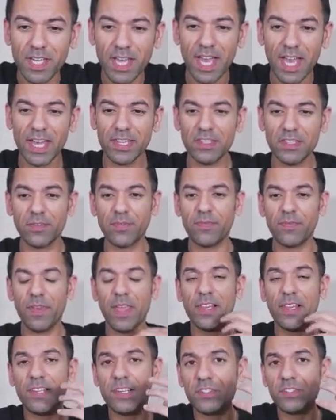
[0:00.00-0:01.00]
And the
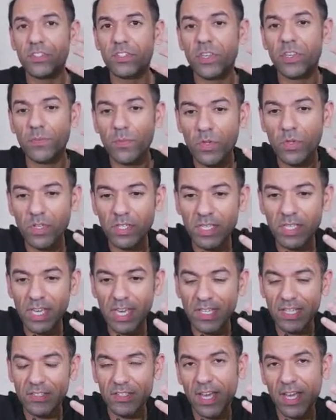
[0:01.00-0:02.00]
failure to communicate